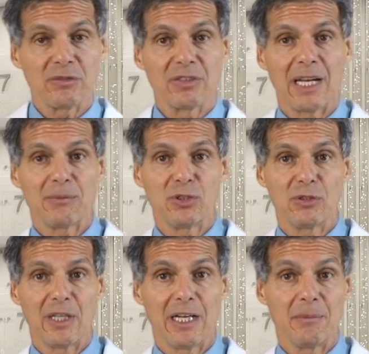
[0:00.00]
of type
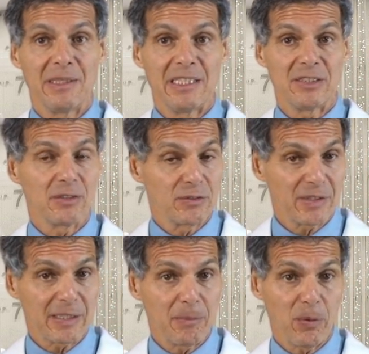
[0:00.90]
2 diabetes. So it's
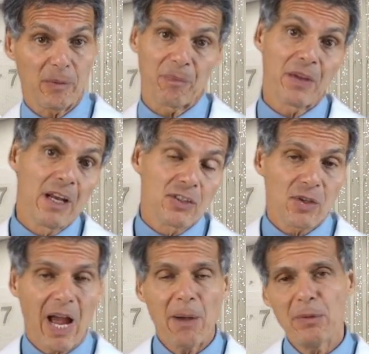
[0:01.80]
very important.
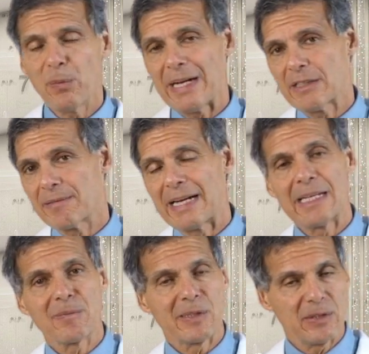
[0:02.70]
So how would weight
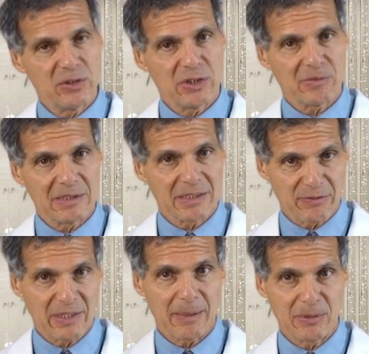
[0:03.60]
training reduce your risk
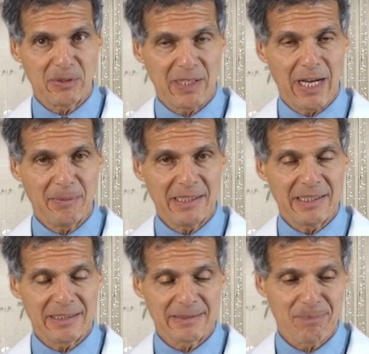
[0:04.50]
of type 2
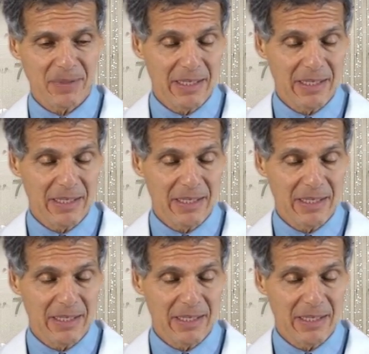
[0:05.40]
diabetes?